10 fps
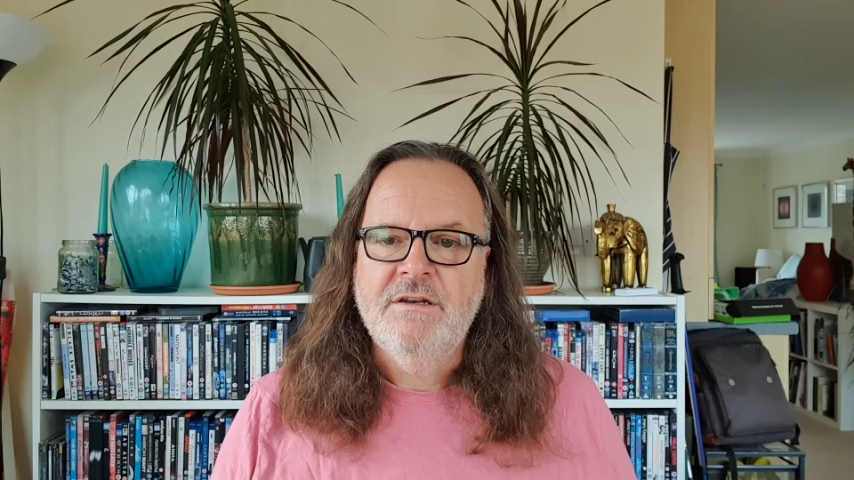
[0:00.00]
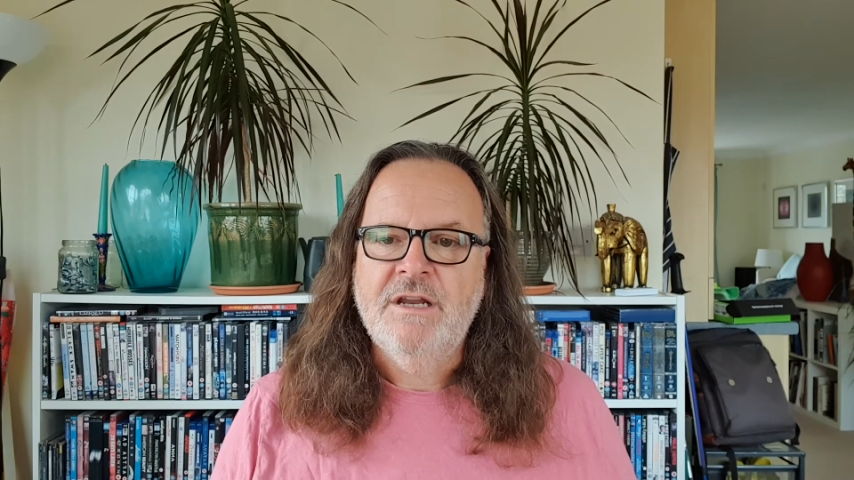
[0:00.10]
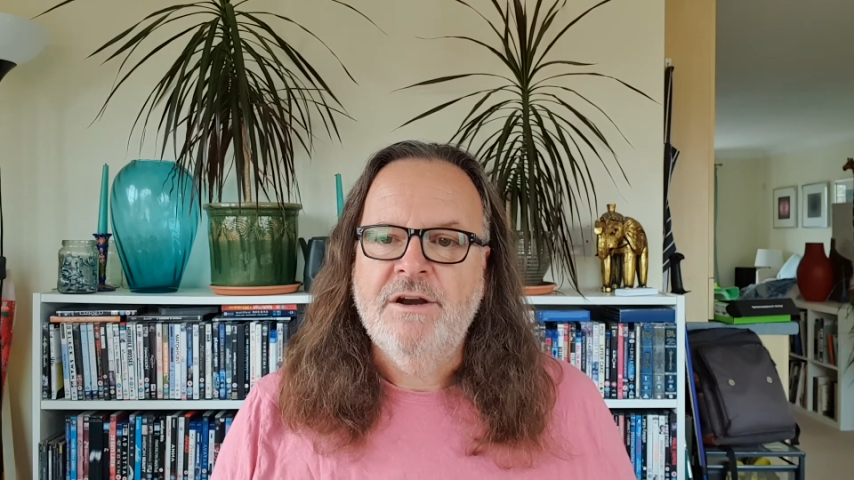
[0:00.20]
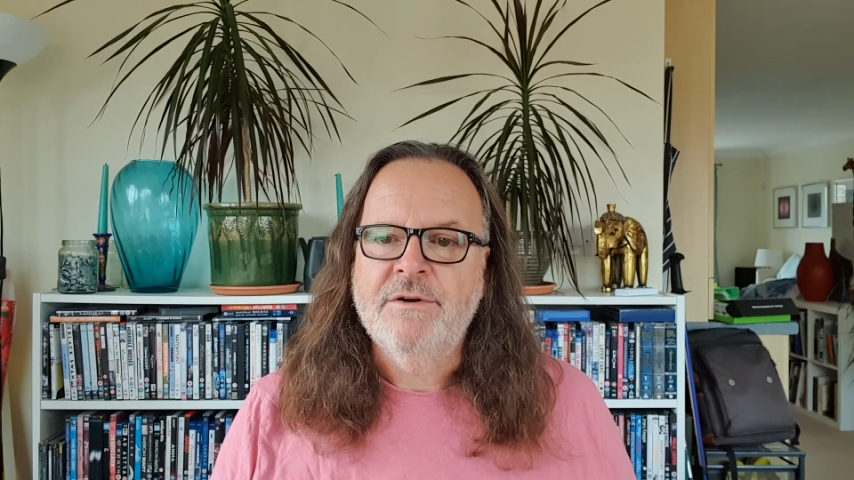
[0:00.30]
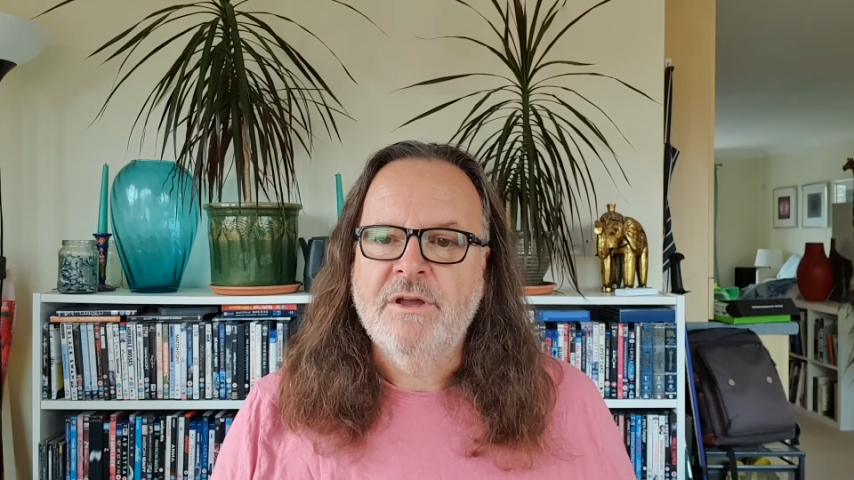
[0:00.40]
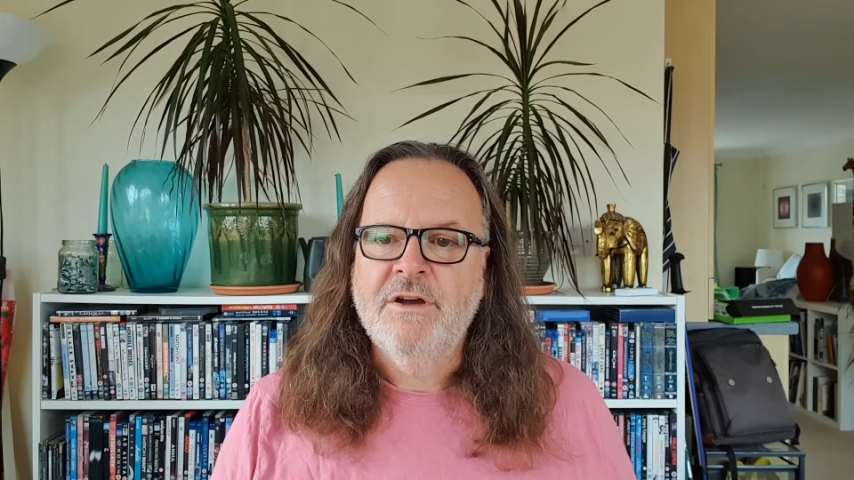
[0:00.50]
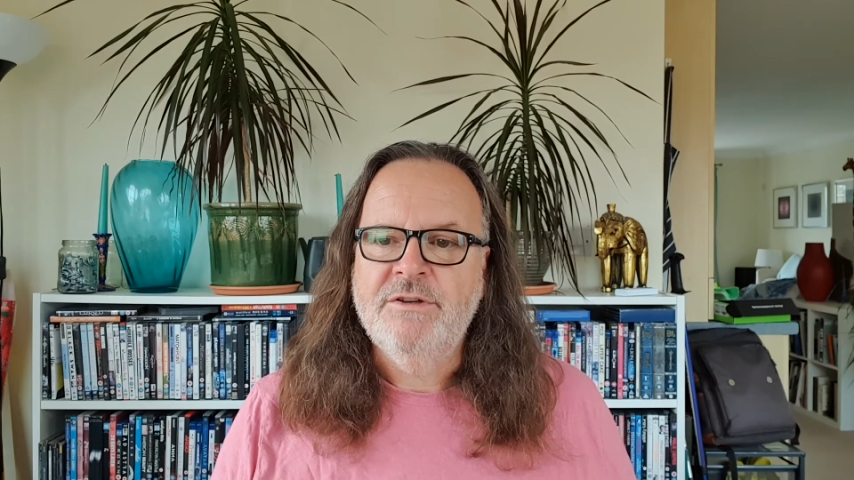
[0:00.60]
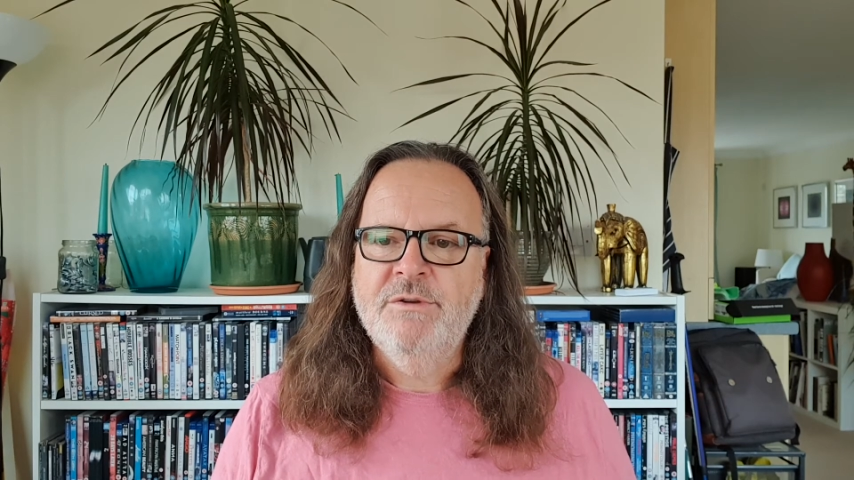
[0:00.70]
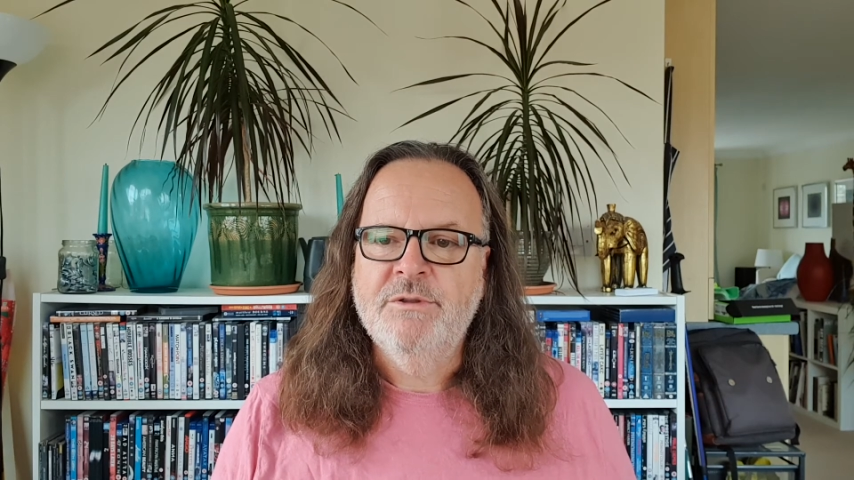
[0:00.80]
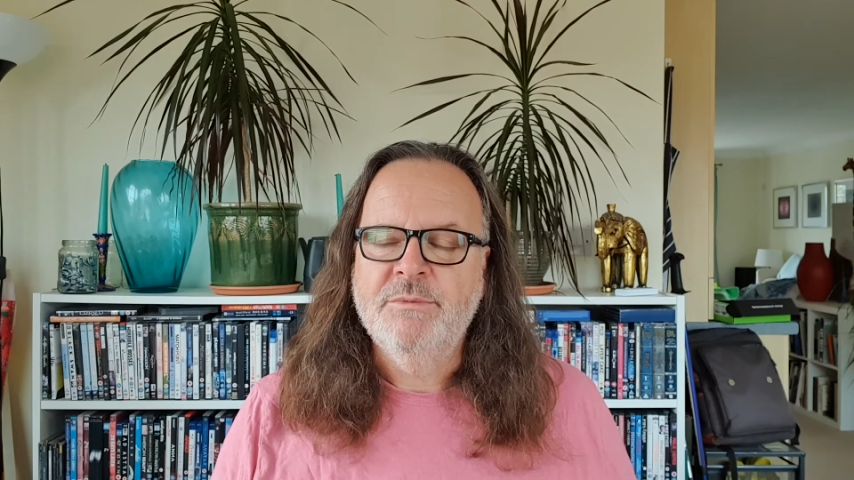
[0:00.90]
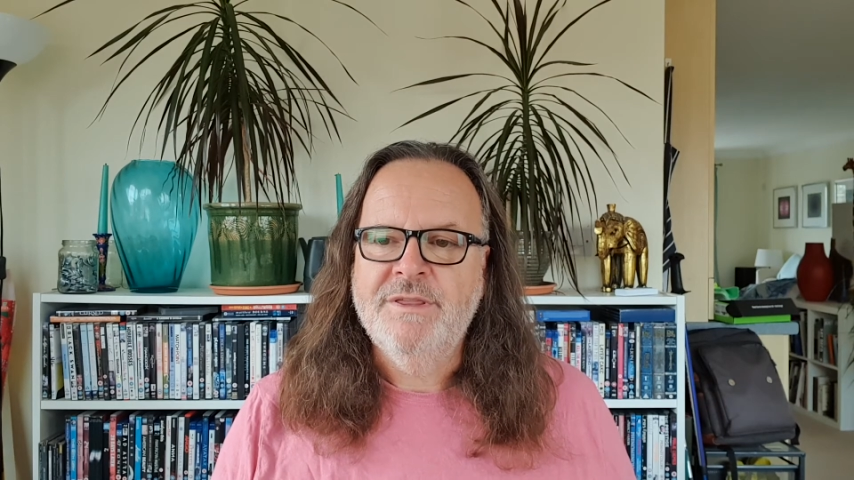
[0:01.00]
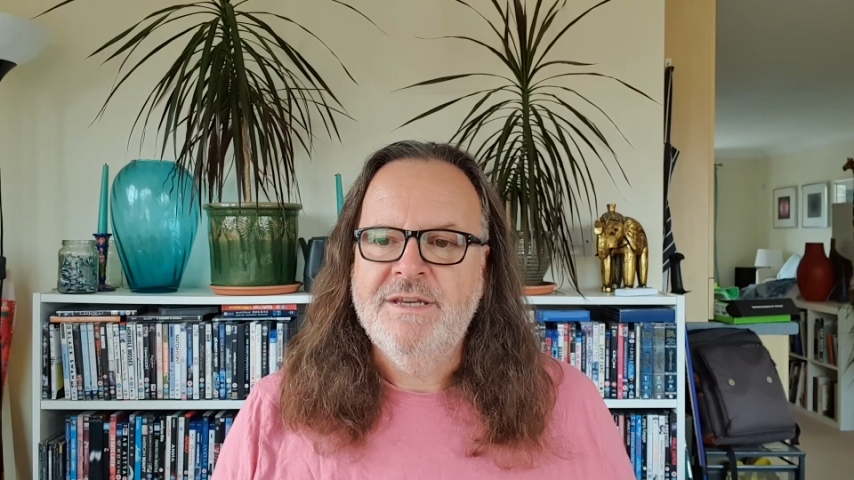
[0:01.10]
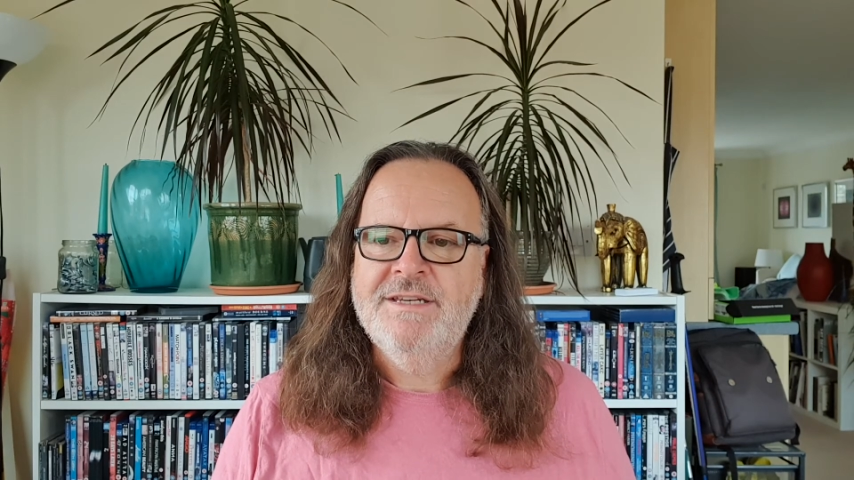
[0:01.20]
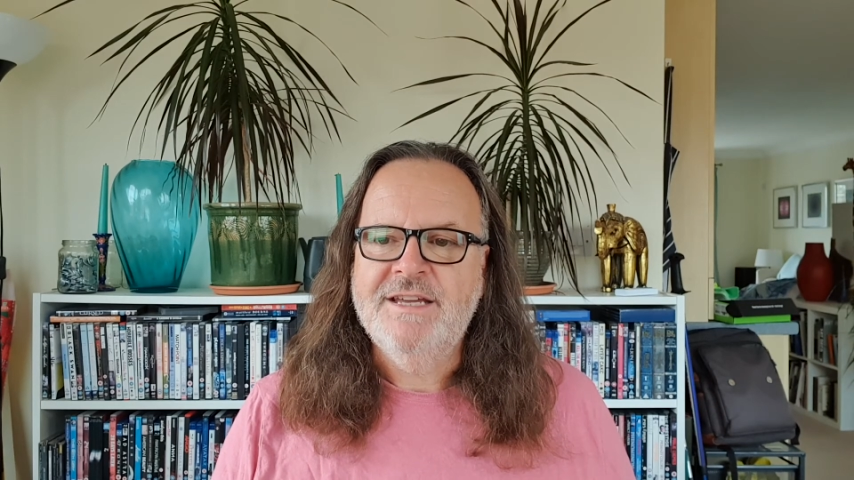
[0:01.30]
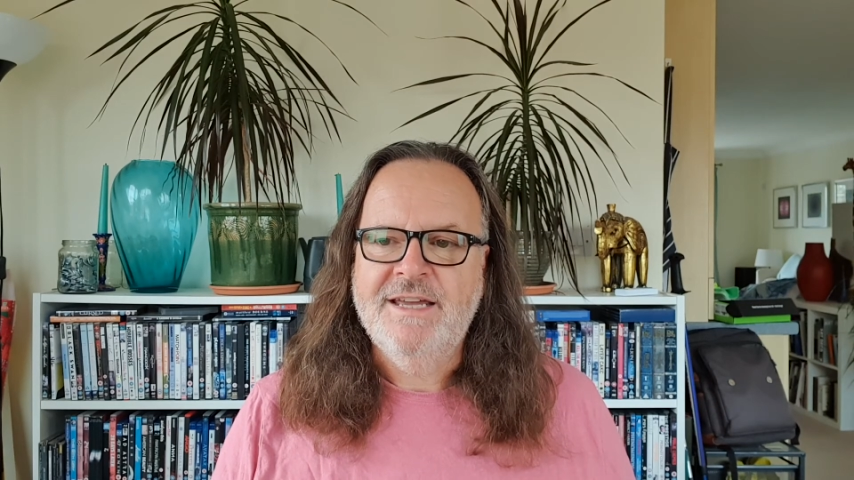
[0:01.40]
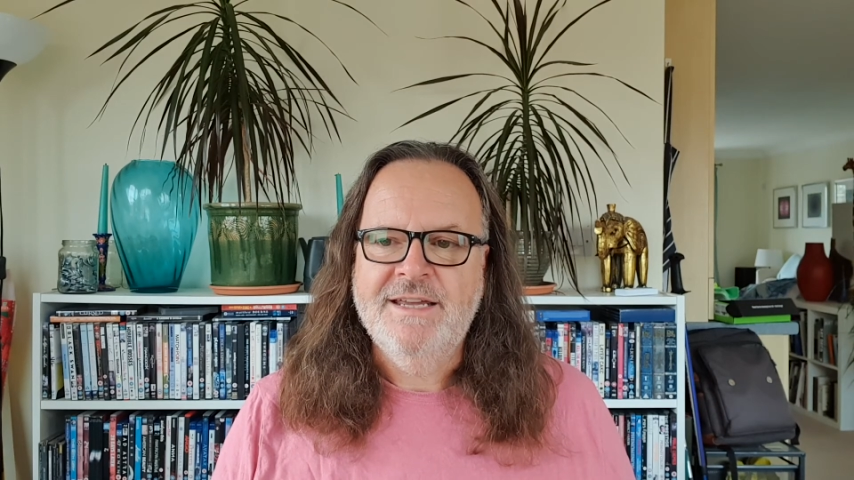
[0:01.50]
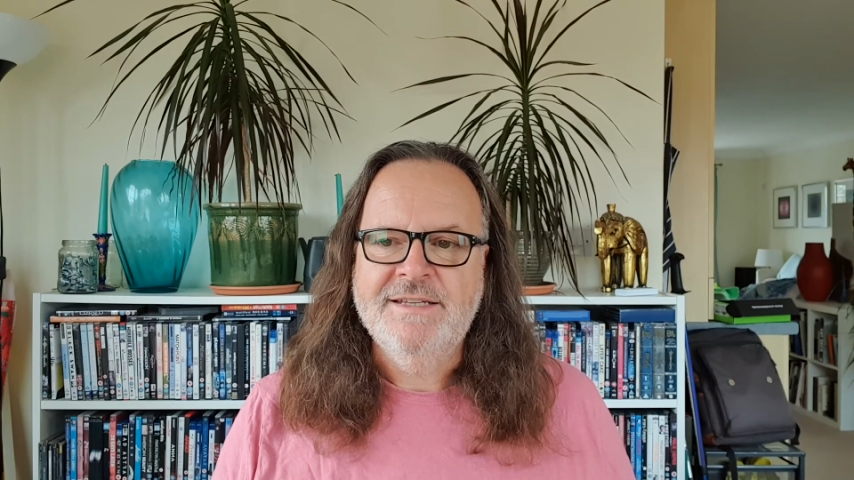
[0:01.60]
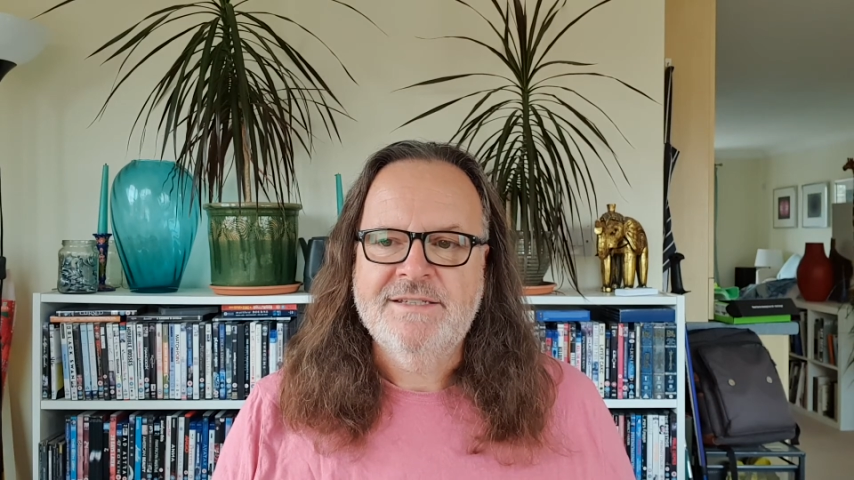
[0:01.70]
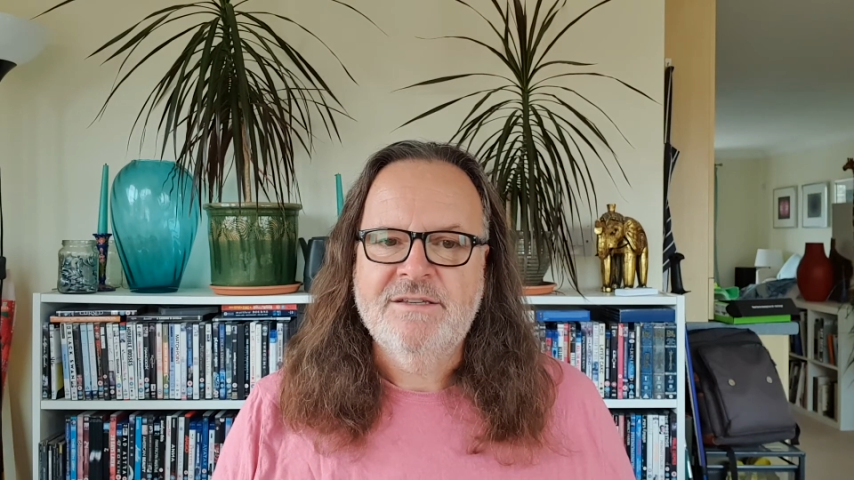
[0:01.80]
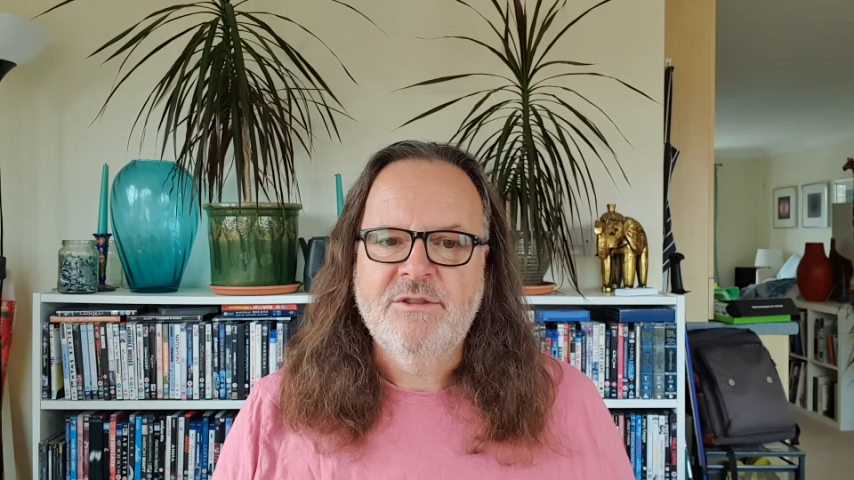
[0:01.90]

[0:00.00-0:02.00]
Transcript: Narugar knew that within days